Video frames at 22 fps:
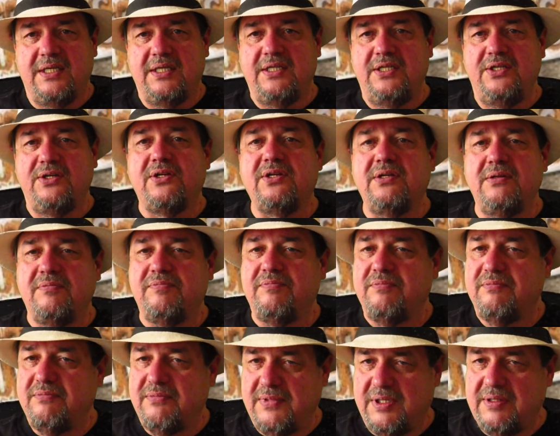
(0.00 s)
you
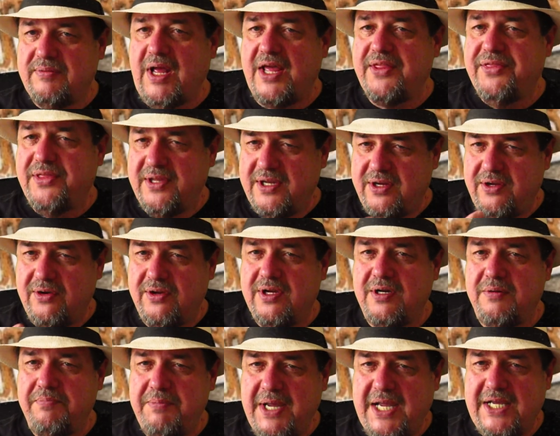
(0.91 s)
could, I think you
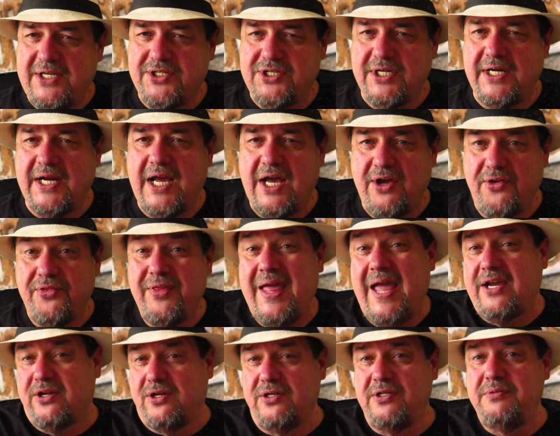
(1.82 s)
can imagine how
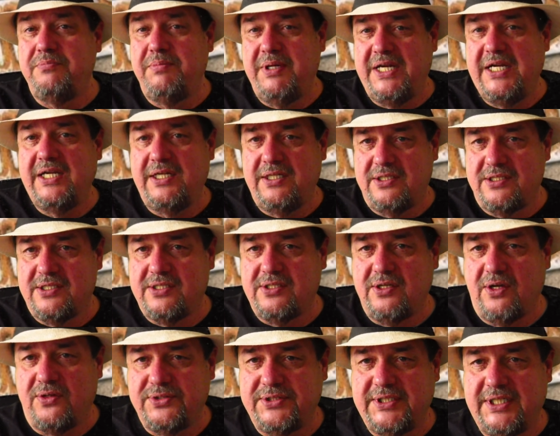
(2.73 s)
that could be
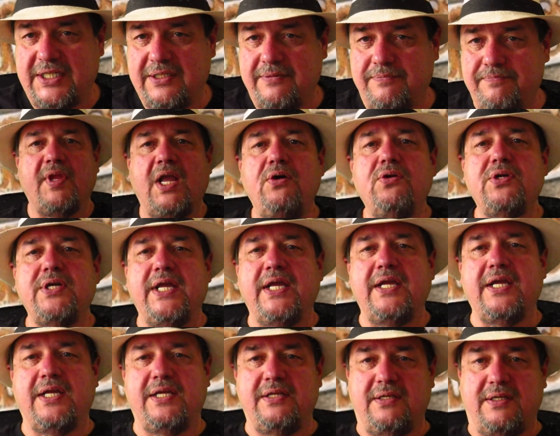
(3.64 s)
insulting.
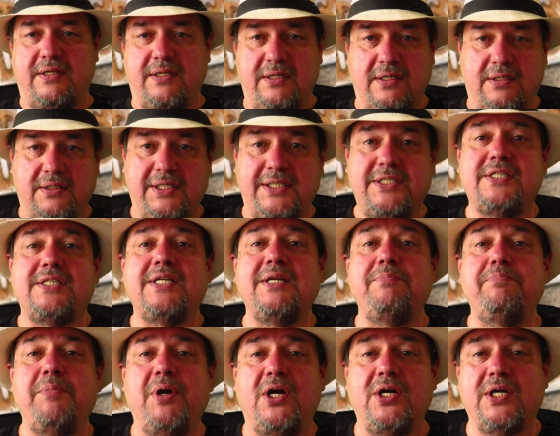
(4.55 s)
Okay, let's
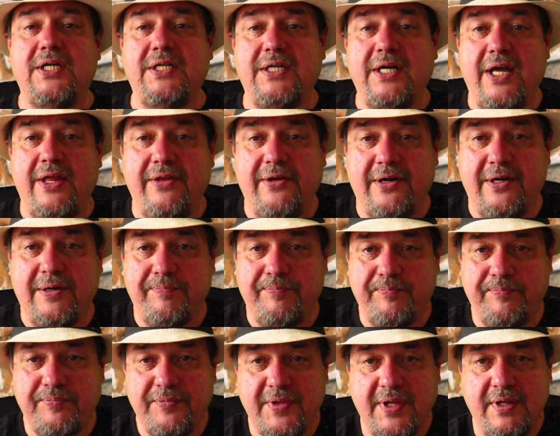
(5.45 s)
debunk another.
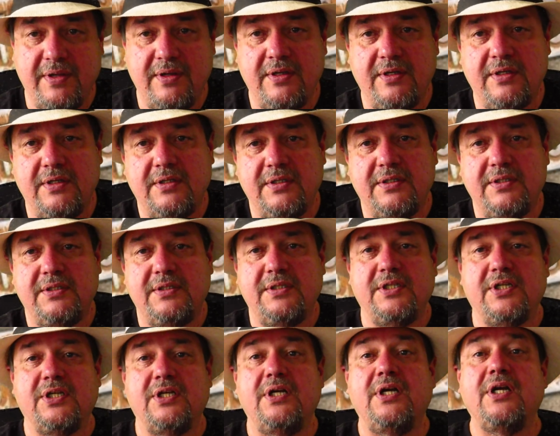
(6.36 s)

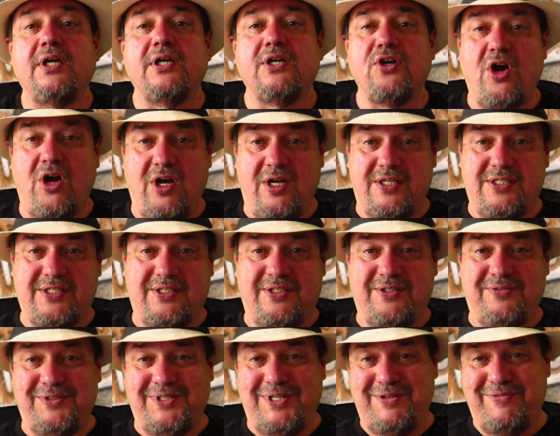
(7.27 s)
Cost
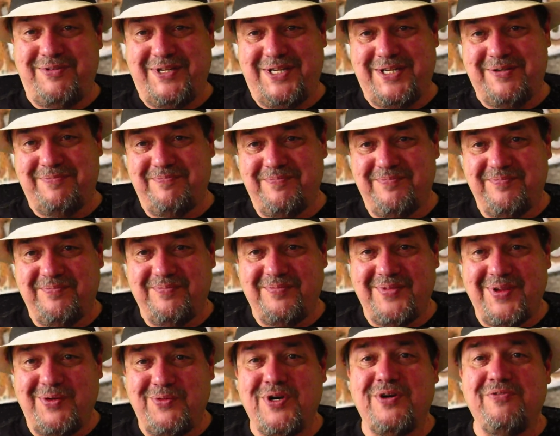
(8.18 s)
of living
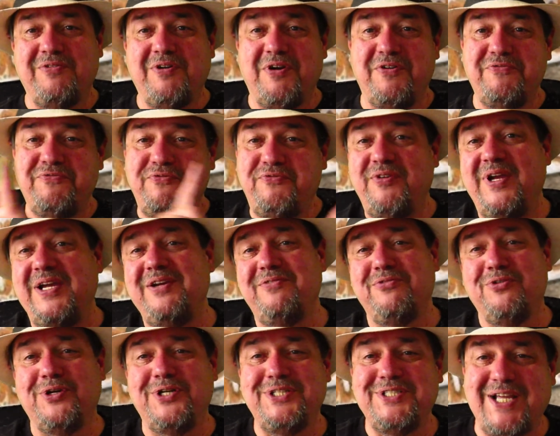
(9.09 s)
one of our
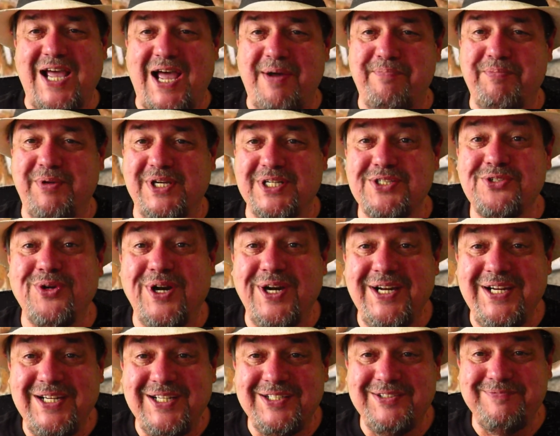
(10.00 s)
favorite topics,
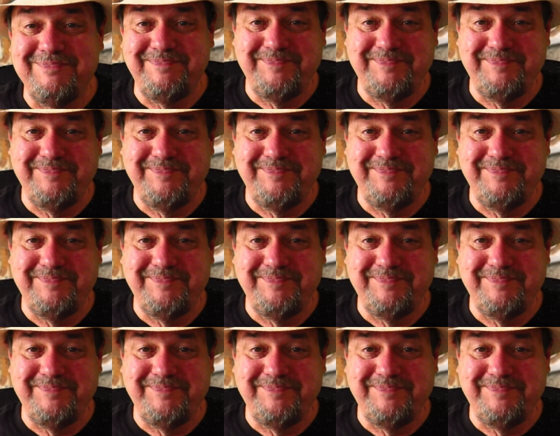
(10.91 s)
right?